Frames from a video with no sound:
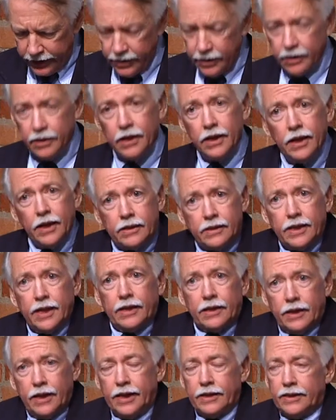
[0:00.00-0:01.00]
at
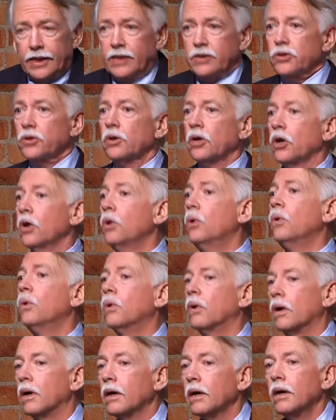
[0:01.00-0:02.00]
that, at that sort of
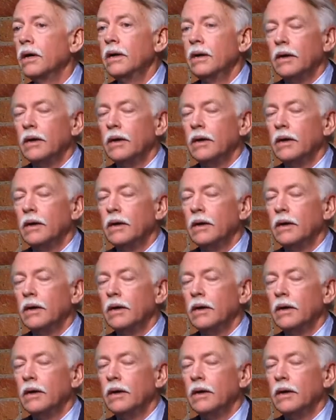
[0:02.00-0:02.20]
core,